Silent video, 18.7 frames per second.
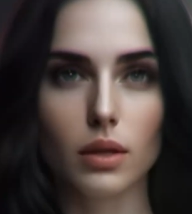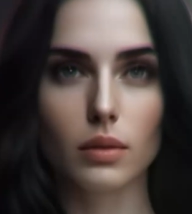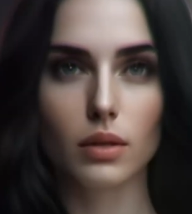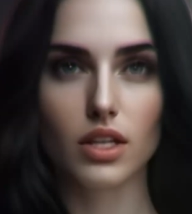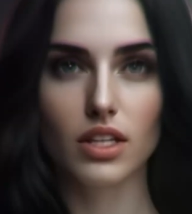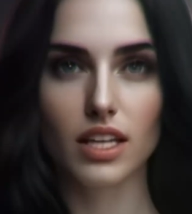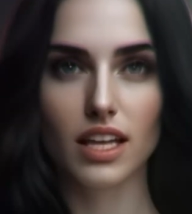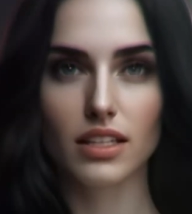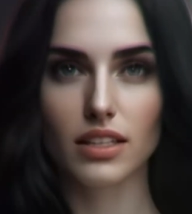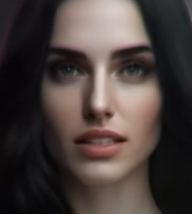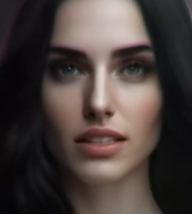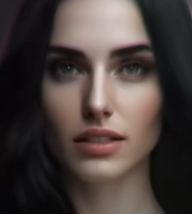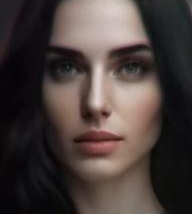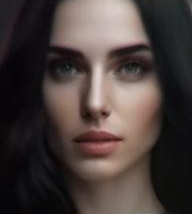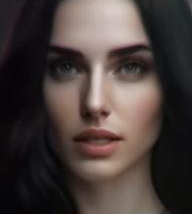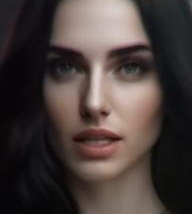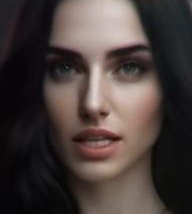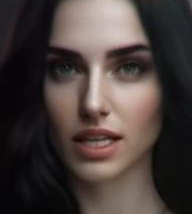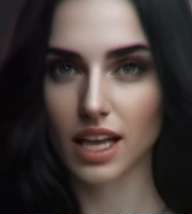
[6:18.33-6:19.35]

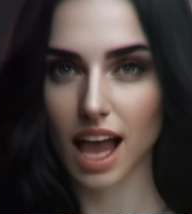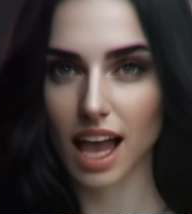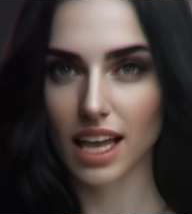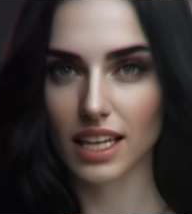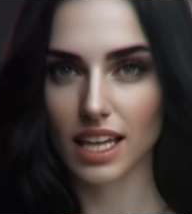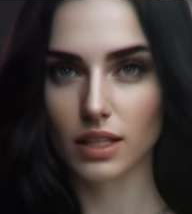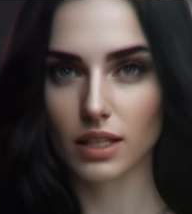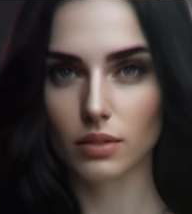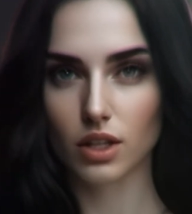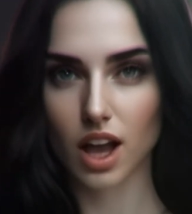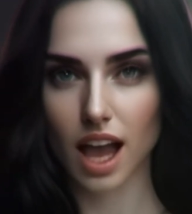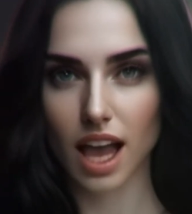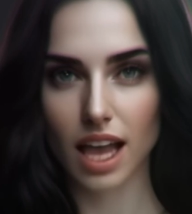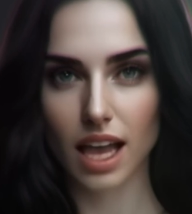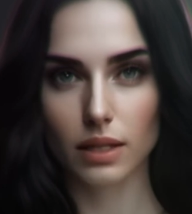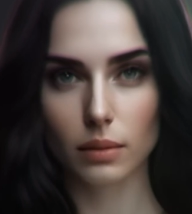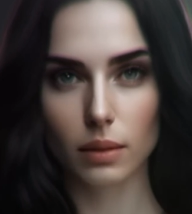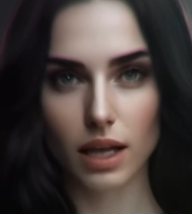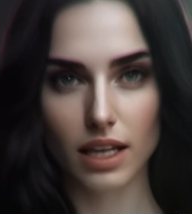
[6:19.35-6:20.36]
AI-powered tools,
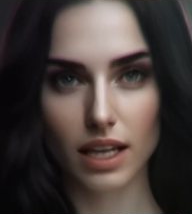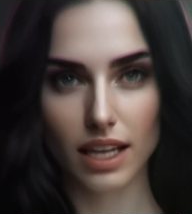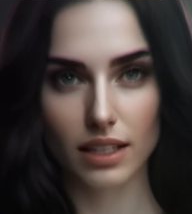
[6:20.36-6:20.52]
such as